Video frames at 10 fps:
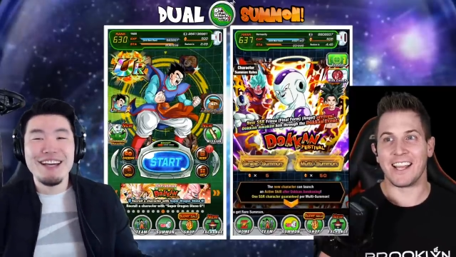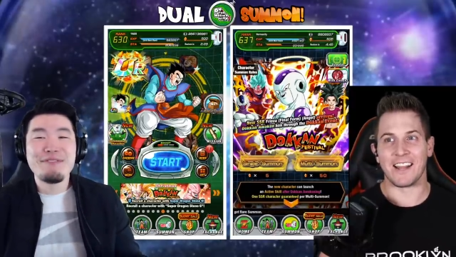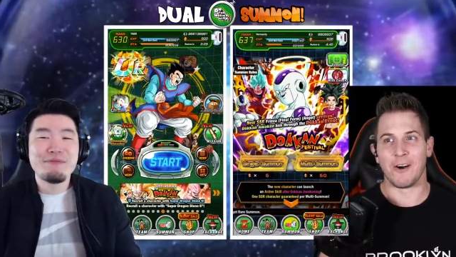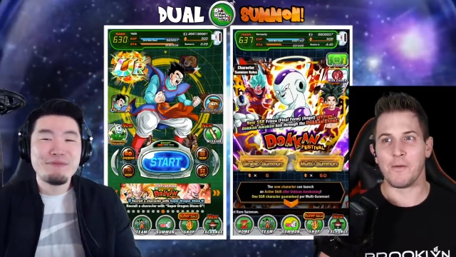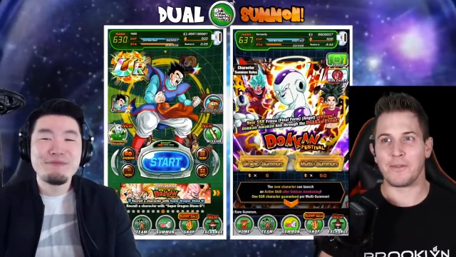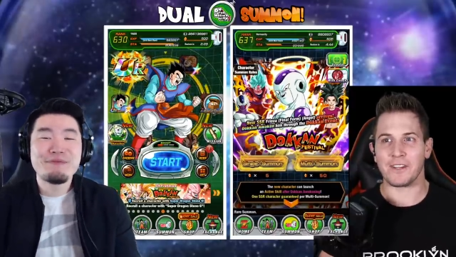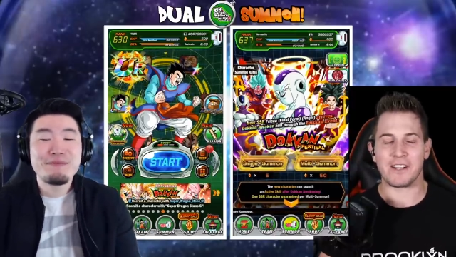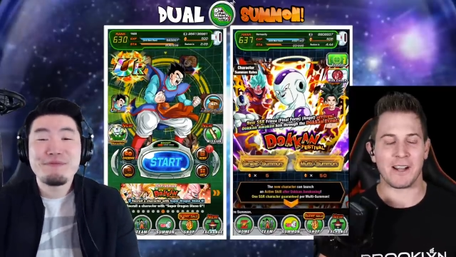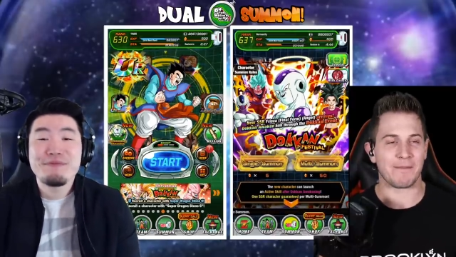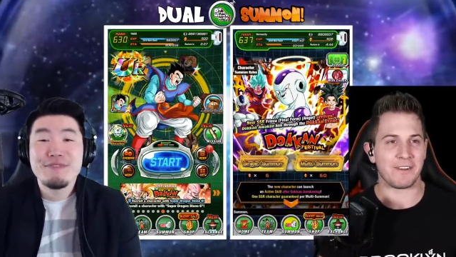Speaker 1: And
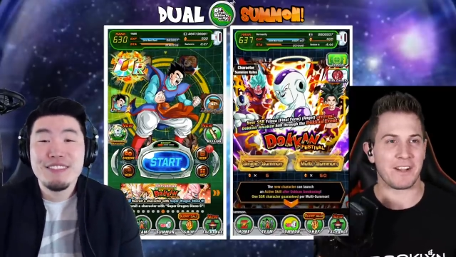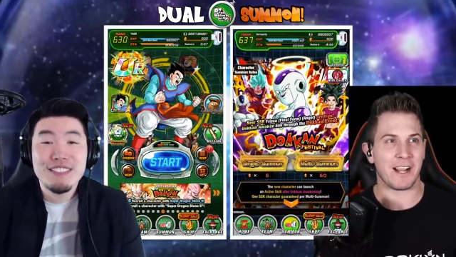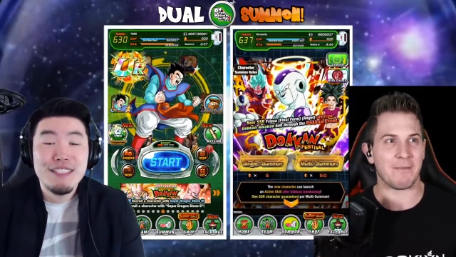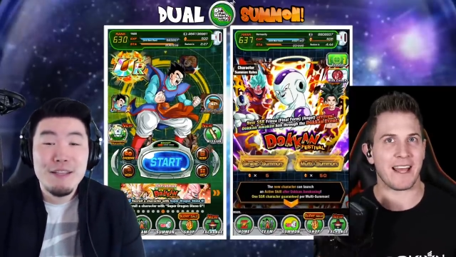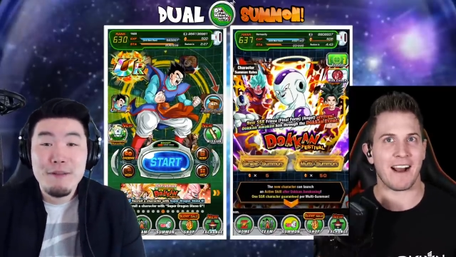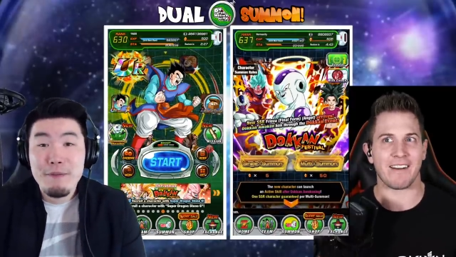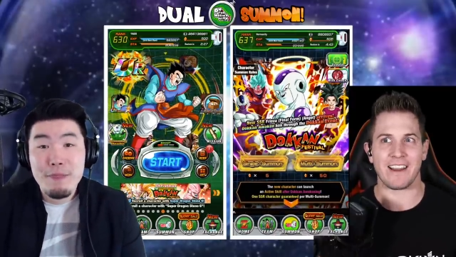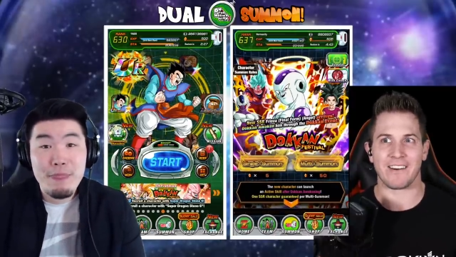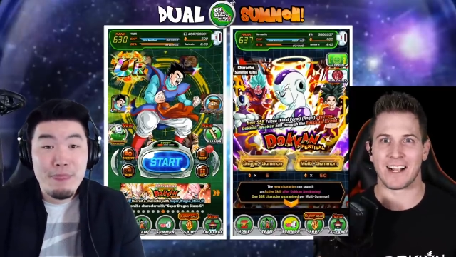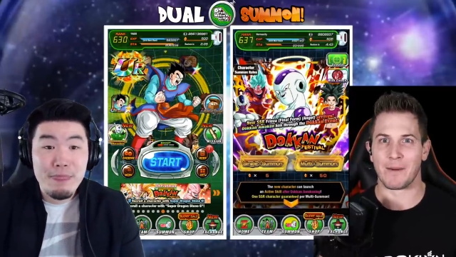hopefully you come you can come down
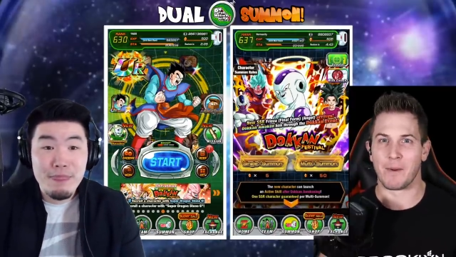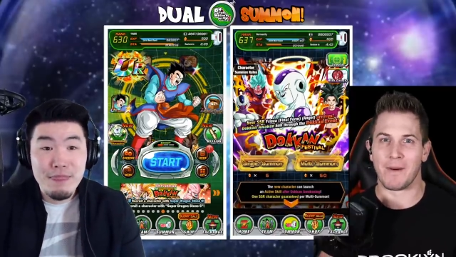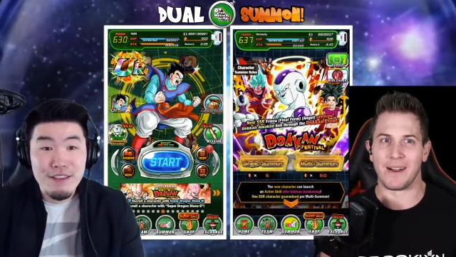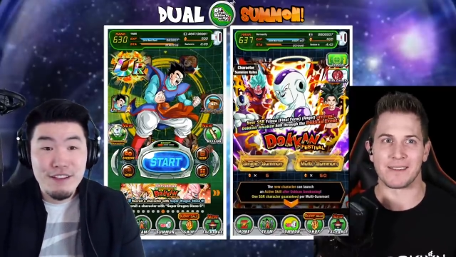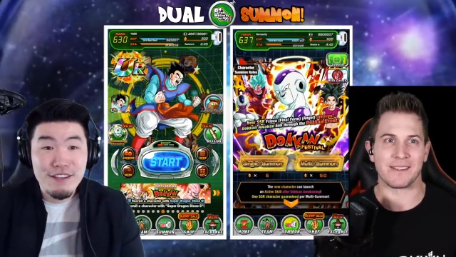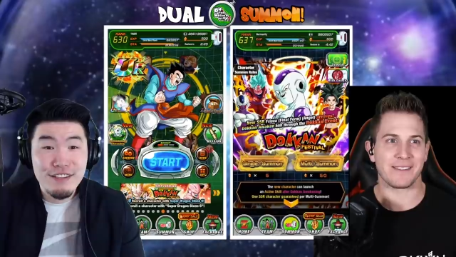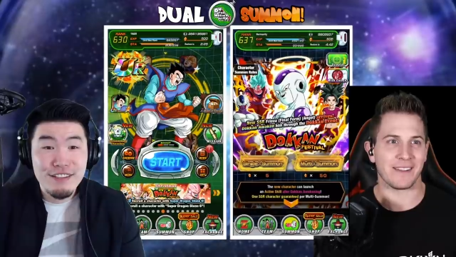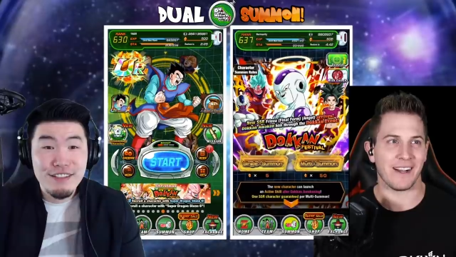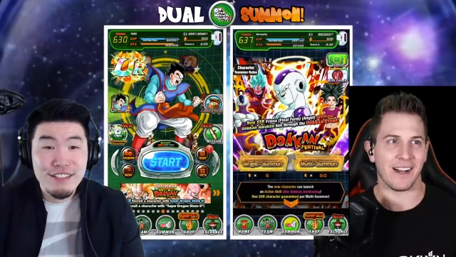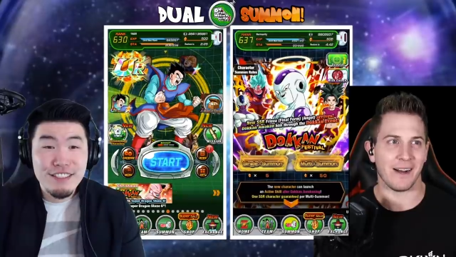here in a couple
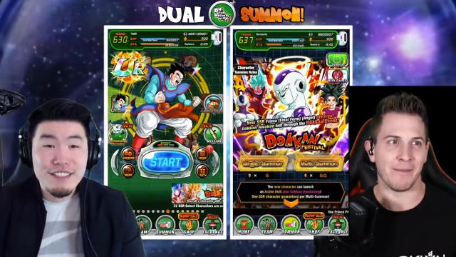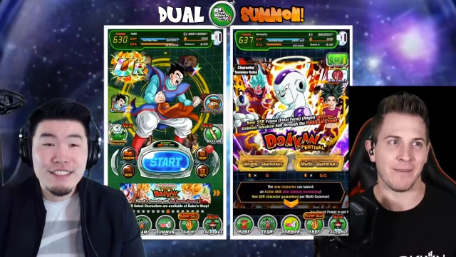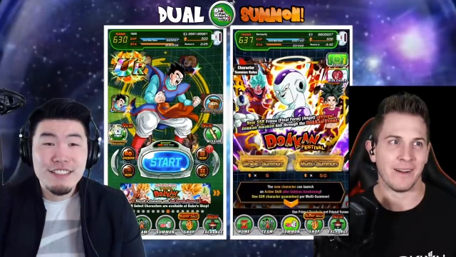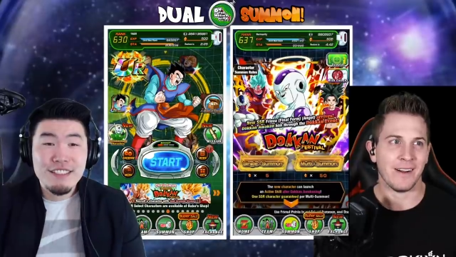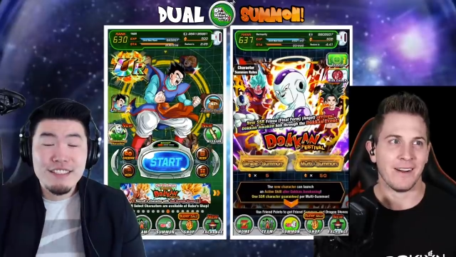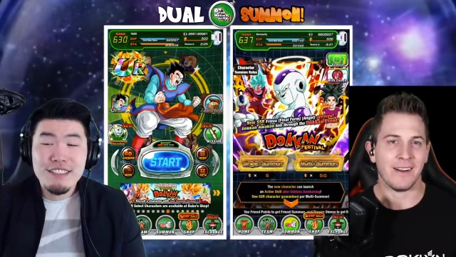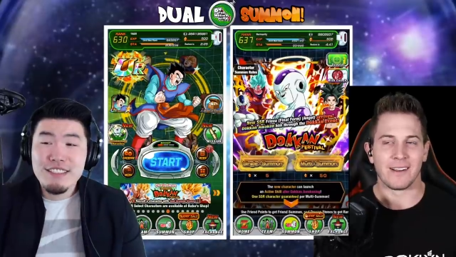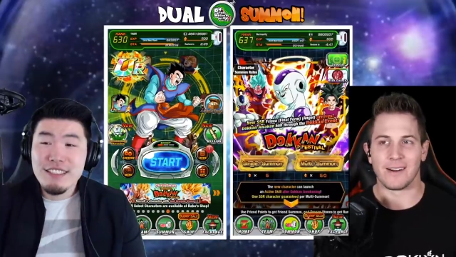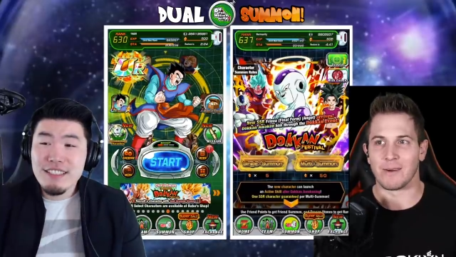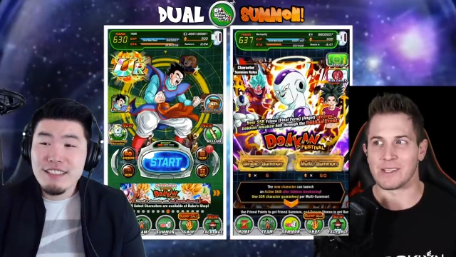months. Um,
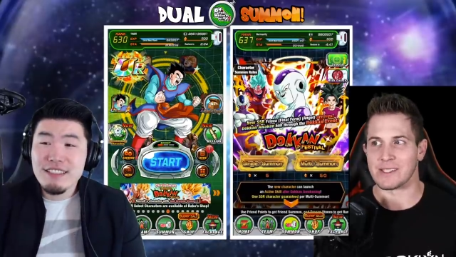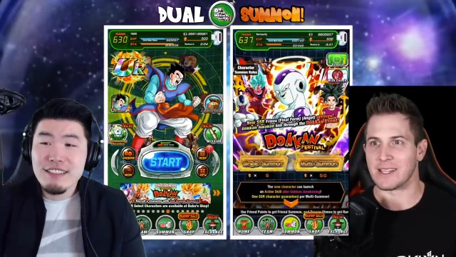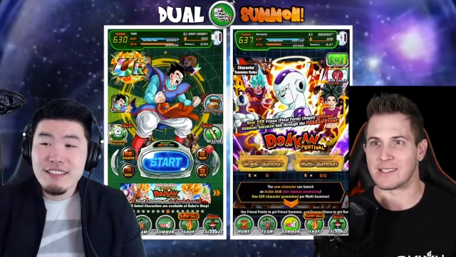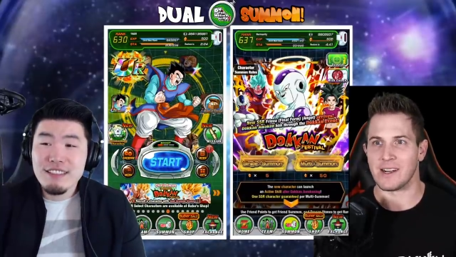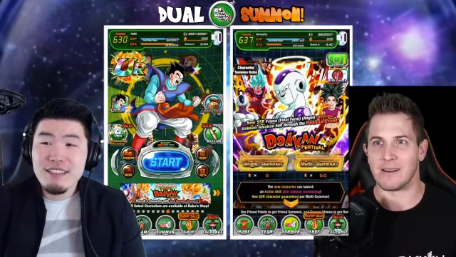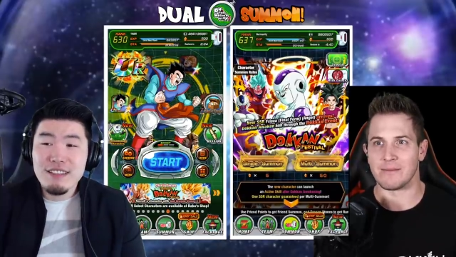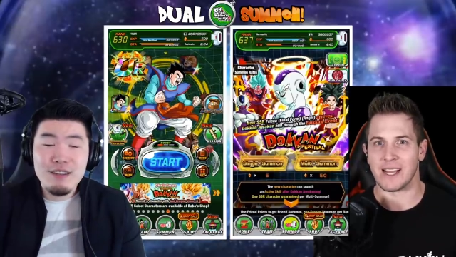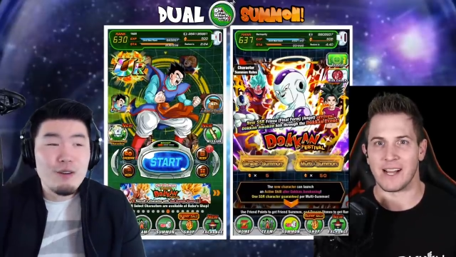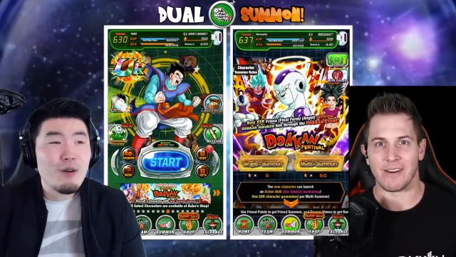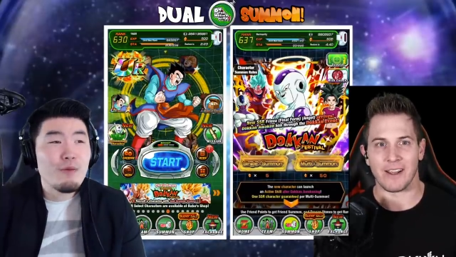yeah. once things calm
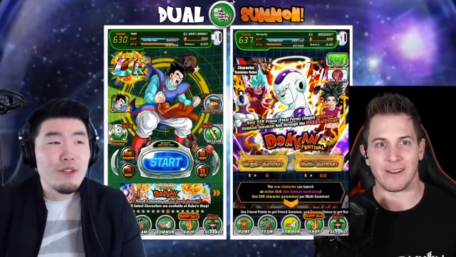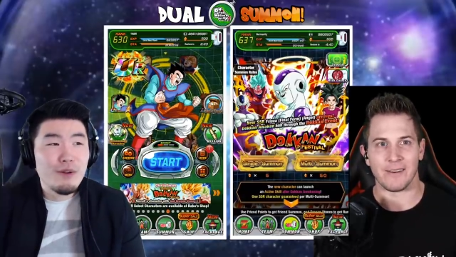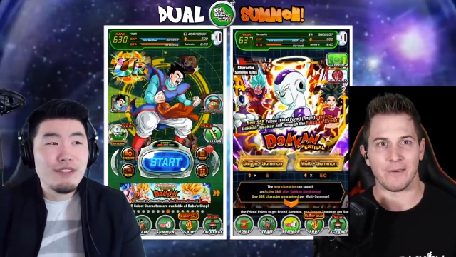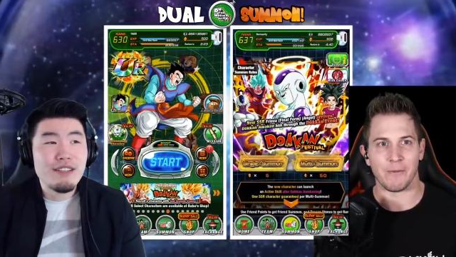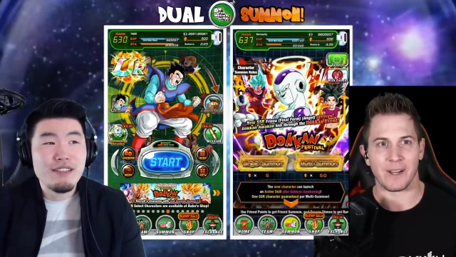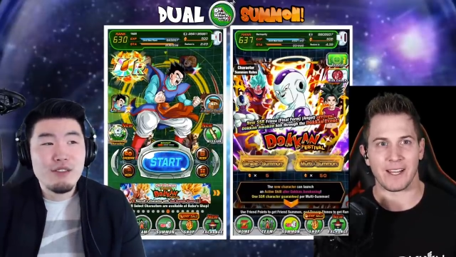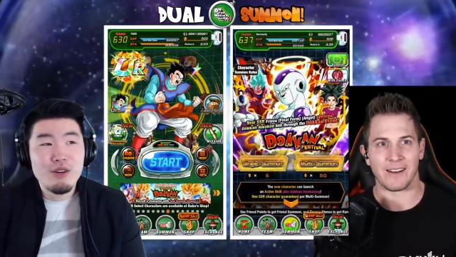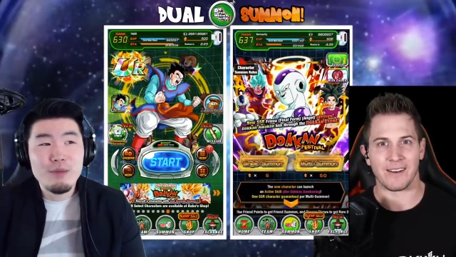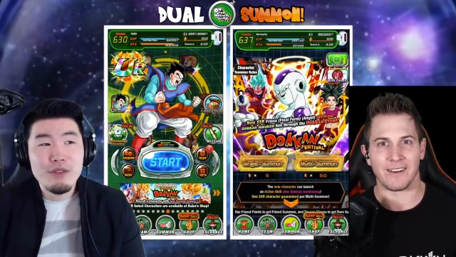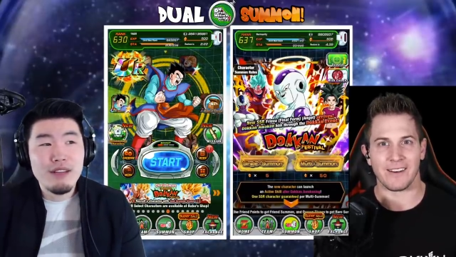oh, down. Hopefully once things are
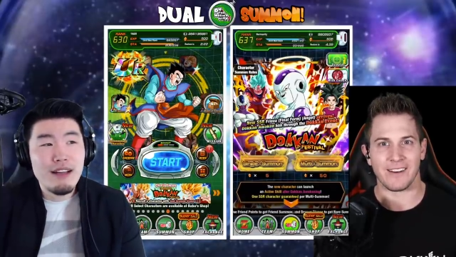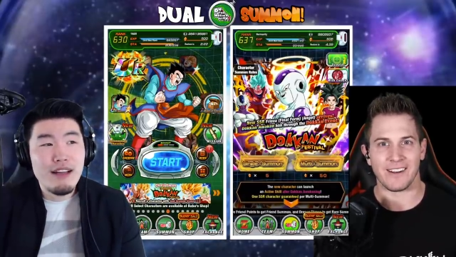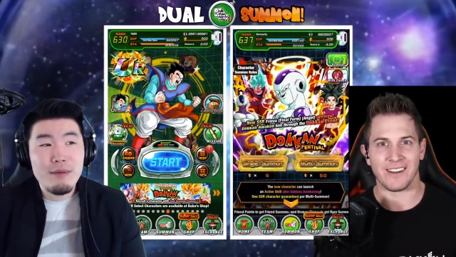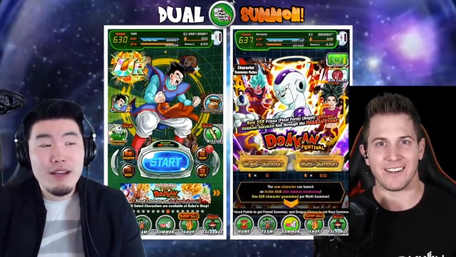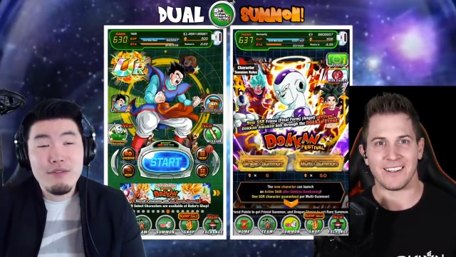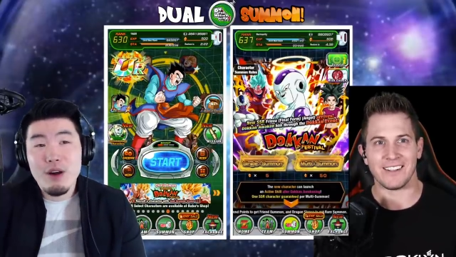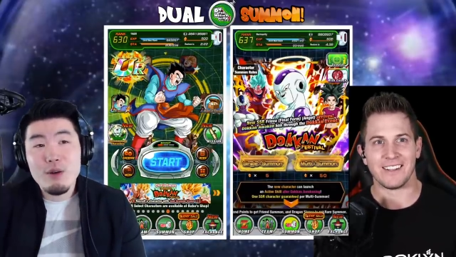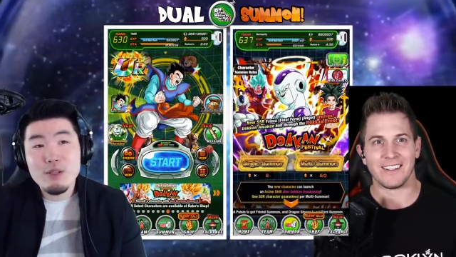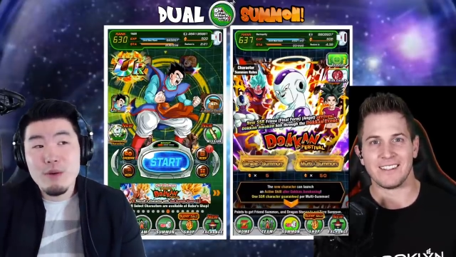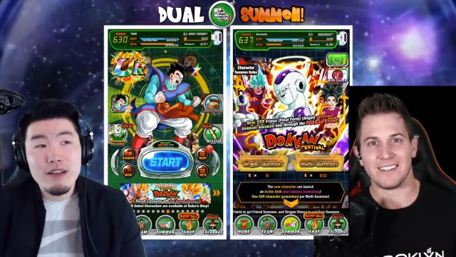normal.
Speaker 2: Can... I, I, mean, I've
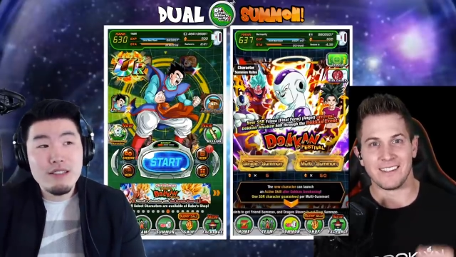always wanted